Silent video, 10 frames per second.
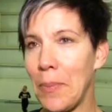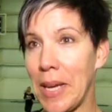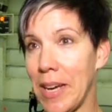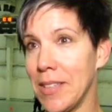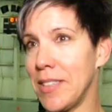
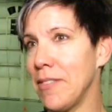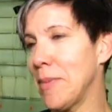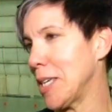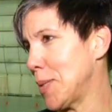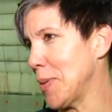because of
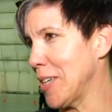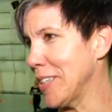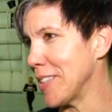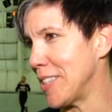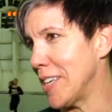my
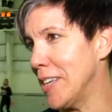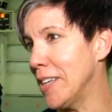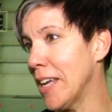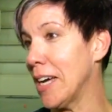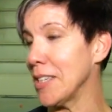experience
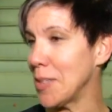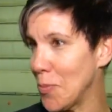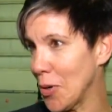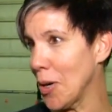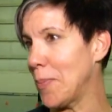in uh,
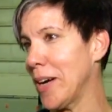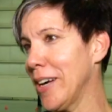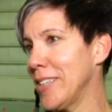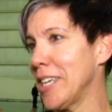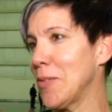some world
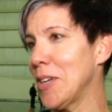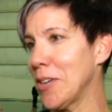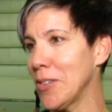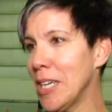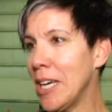para
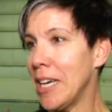taekwondo